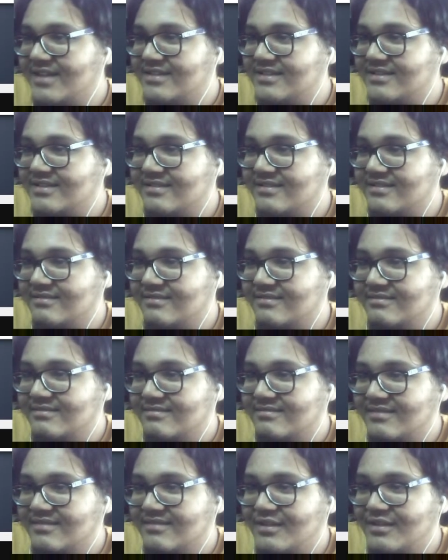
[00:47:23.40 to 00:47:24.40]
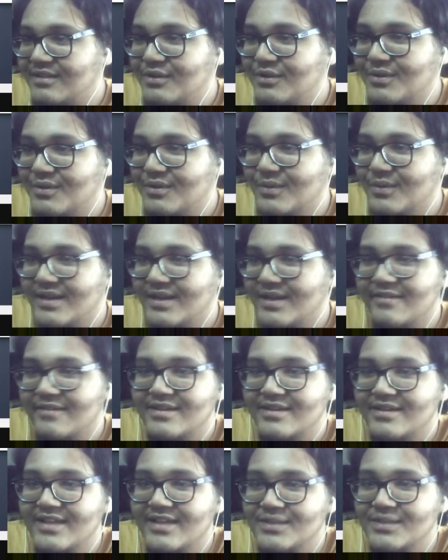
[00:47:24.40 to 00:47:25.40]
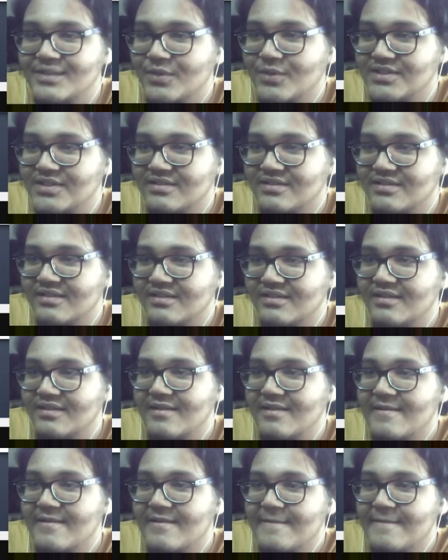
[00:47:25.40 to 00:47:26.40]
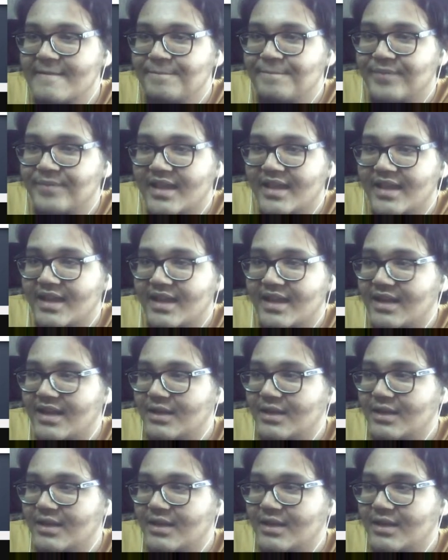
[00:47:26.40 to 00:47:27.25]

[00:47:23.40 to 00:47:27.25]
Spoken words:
just look whatever he's watching. And